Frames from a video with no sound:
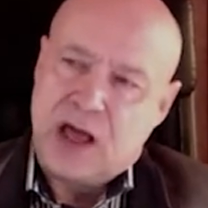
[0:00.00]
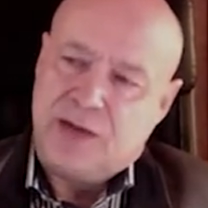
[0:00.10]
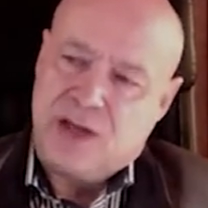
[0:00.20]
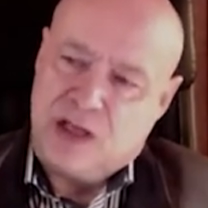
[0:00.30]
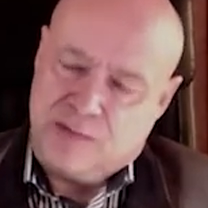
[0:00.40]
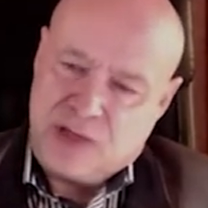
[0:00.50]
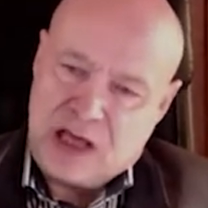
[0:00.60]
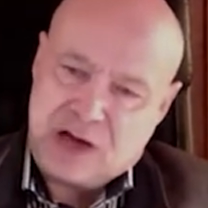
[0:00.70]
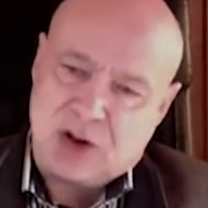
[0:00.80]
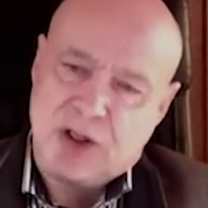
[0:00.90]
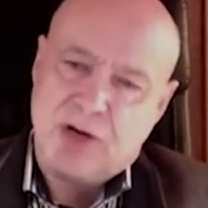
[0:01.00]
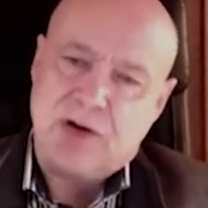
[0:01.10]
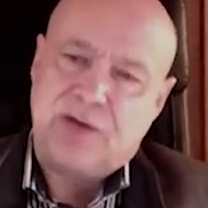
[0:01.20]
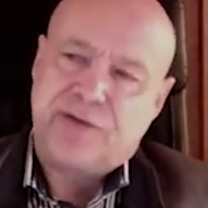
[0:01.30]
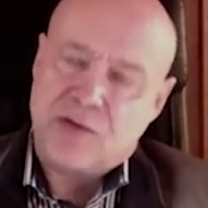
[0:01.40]
the
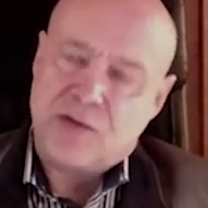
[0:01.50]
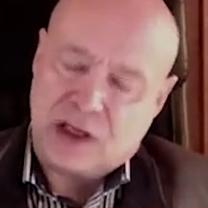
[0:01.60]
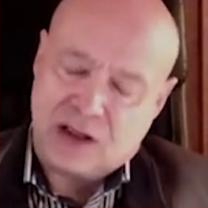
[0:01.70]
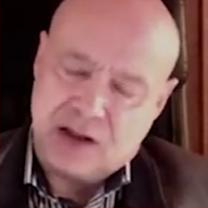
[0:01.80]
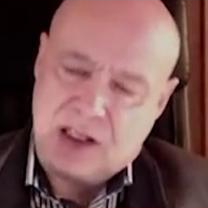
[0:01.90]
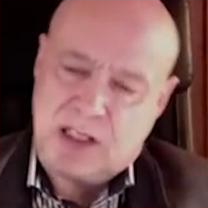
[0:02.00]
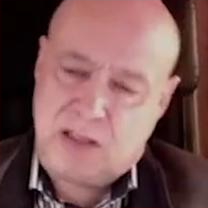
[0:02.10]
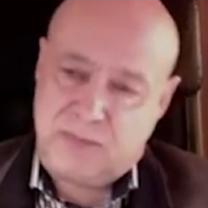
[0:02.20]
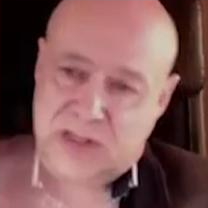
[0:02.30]
engineering firm, the